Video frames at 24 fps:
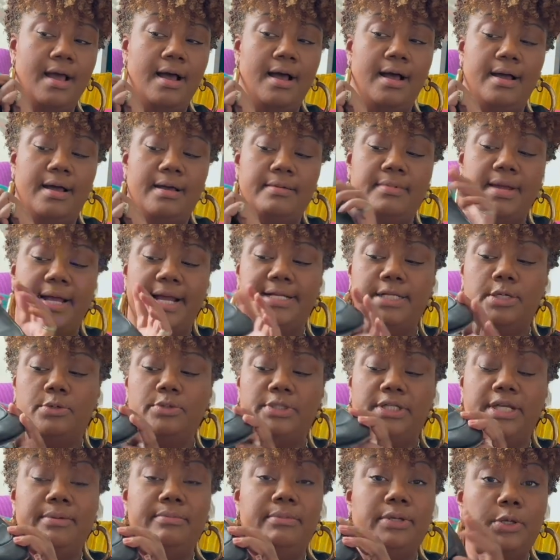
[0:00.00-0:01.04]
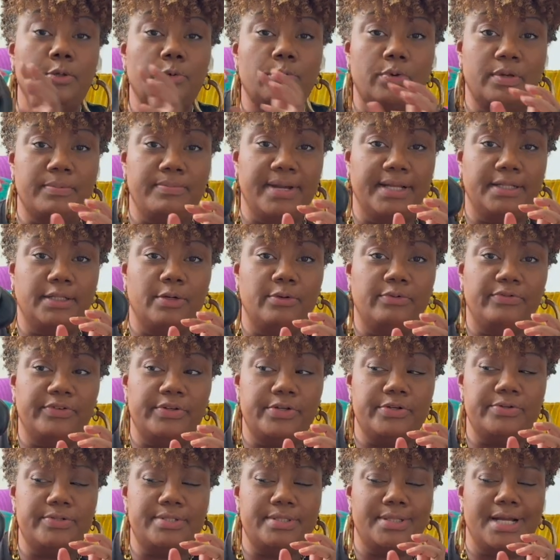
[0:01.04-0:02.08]
I don't commute with my
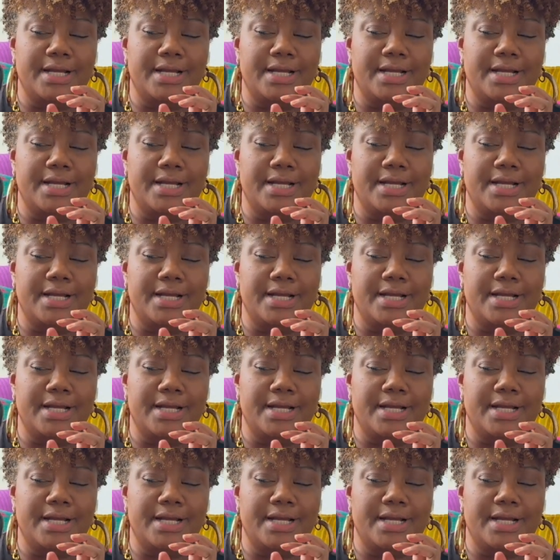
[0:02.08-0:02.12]
loafers.